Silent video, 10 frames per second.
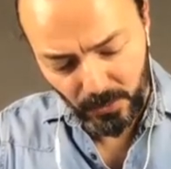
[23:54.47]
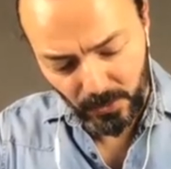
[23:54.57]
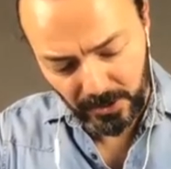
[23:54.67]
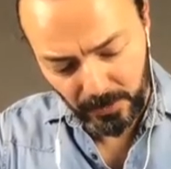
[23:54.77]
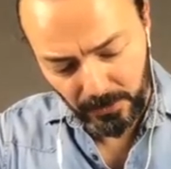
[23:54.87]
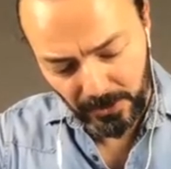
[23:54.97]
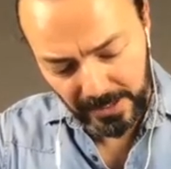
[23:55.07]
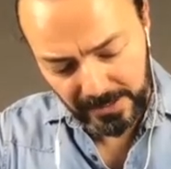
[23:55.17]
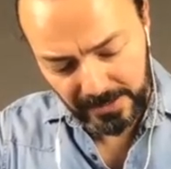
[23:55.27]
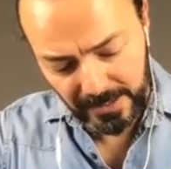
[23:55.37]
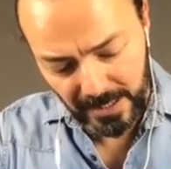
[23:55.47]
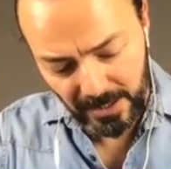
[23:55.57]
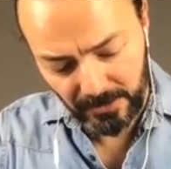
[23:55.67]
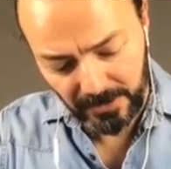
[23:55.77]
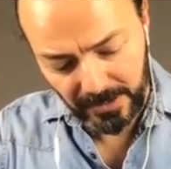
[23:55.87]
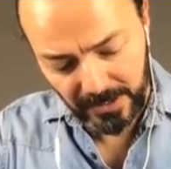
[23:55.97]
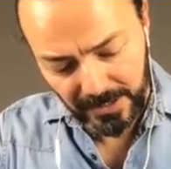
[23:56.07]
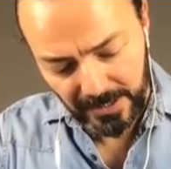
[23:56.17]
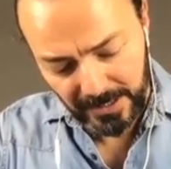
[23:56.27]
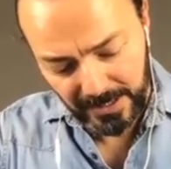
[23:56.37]
when you press down
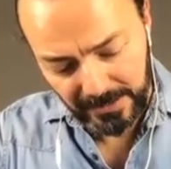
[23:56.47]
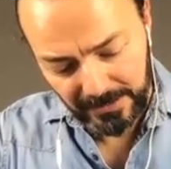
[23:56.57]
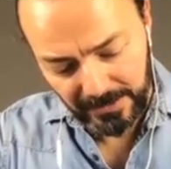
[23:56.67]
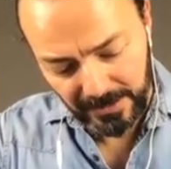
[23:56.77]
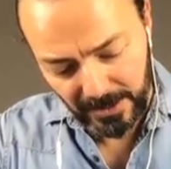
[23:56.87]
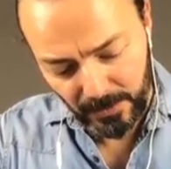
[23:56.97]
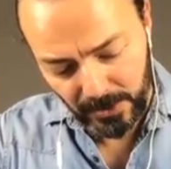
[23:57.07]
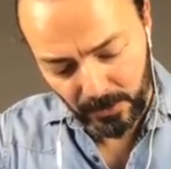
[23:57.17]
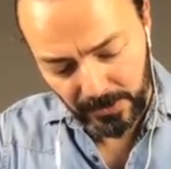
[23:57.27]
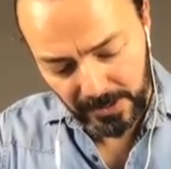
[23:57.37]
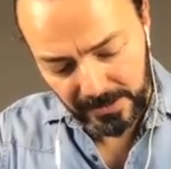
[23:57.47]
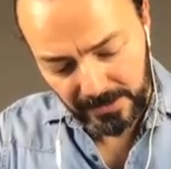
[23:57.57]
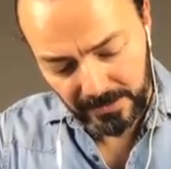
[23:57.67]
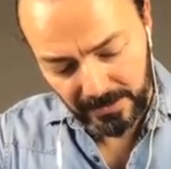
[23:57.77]
and uh, when you press